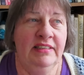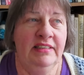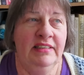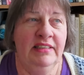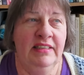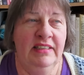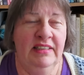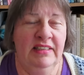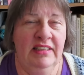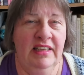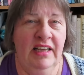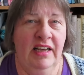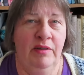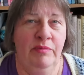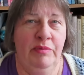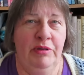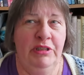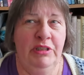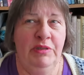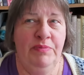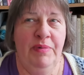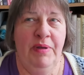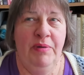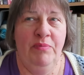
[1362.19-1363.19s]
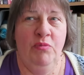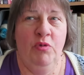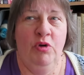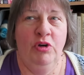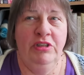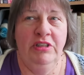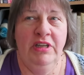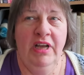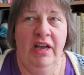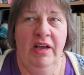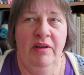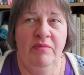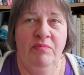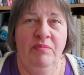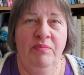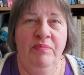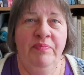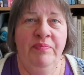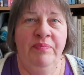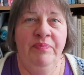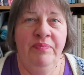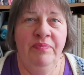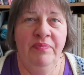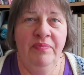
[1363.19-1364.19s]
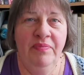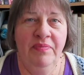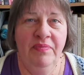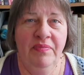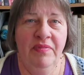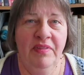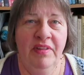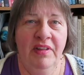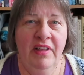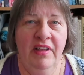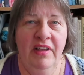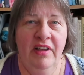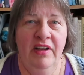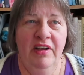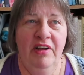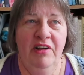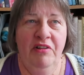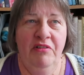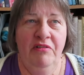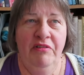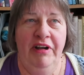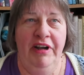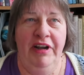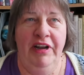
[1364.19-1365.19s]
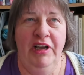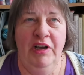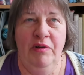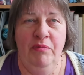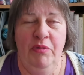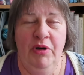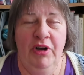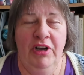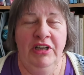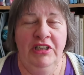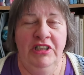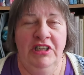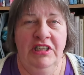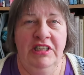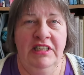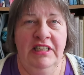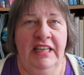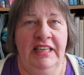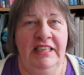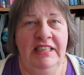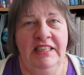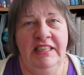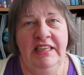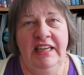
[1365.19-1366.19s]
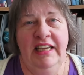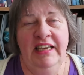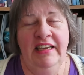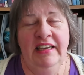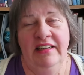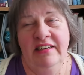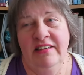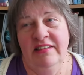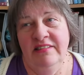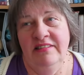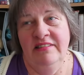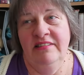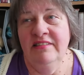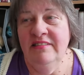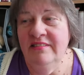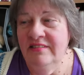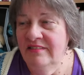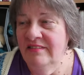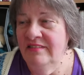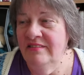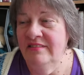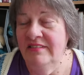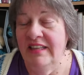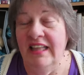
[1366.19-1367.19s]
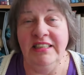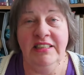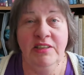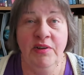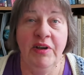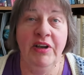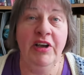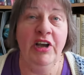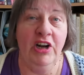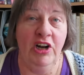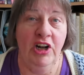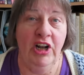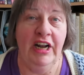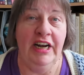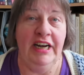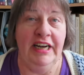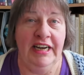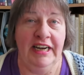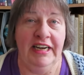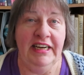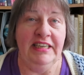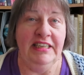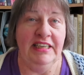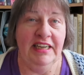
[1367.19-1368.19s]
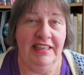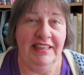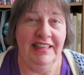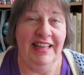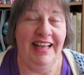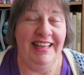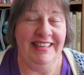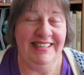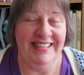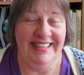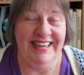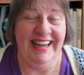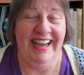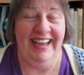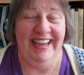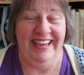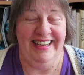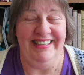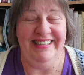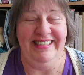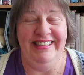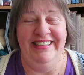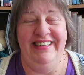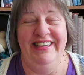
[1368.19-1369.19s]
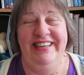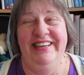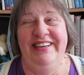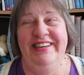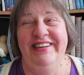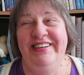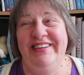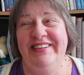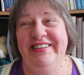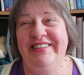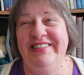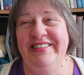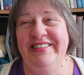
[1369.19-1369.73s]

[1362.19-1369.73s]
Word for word: I think the hubby spent more time reading a book and just listening, and that's how I got a lot of knitting done last night too.